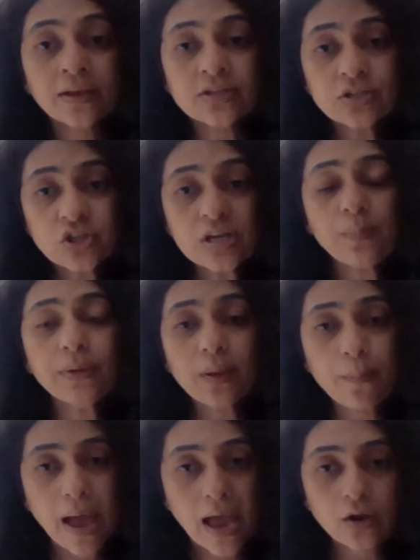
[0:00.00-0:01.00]
So she'll be
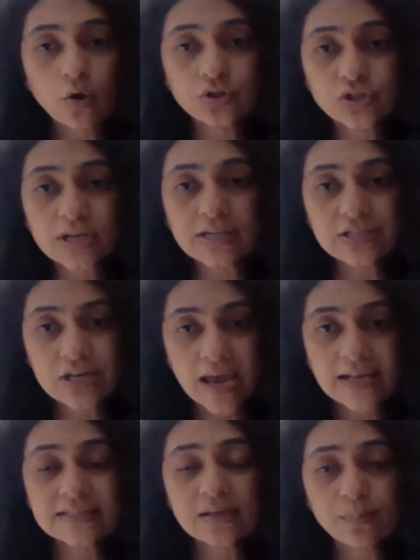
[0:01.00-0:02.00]
the biological
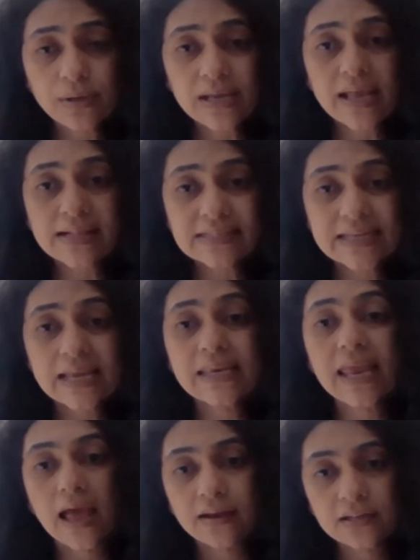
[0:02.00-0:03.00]
child. Somebody else
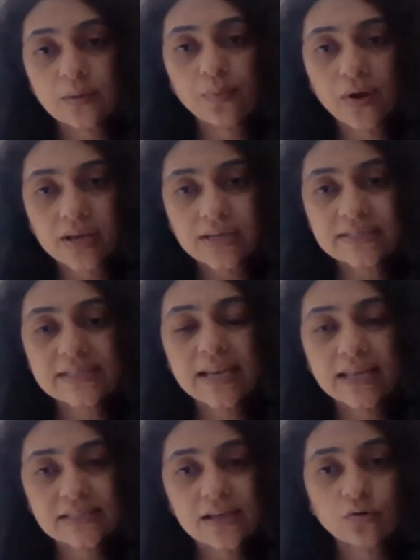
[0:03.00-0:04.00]
can carry the pregnancy
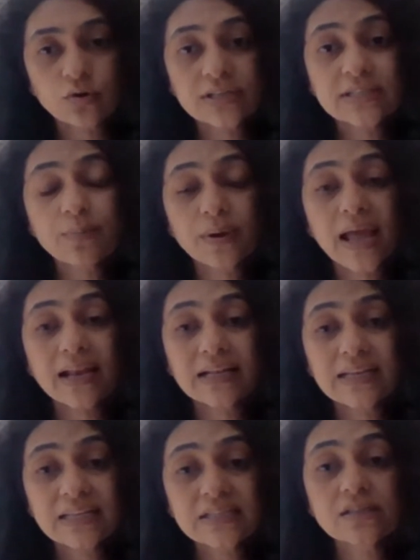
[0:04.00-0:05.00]
like surrogacy, but
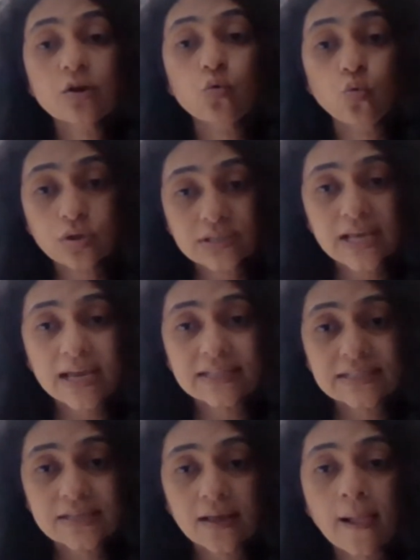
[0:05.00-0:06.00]
at least the
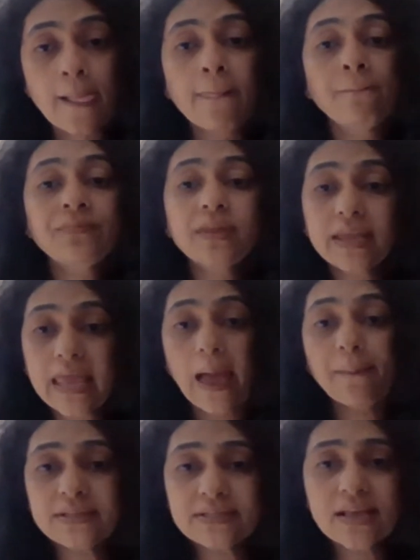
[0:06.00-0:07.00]
oocytes, the
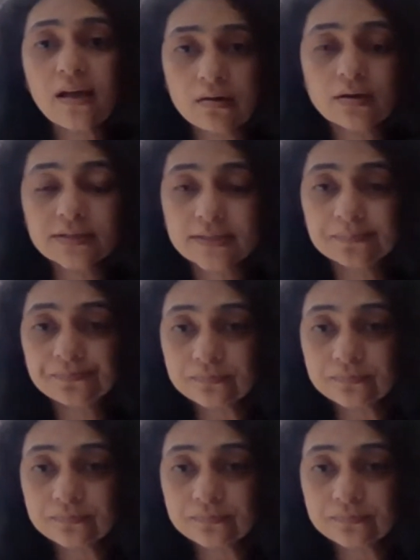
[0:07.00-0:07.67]
gametes are hers,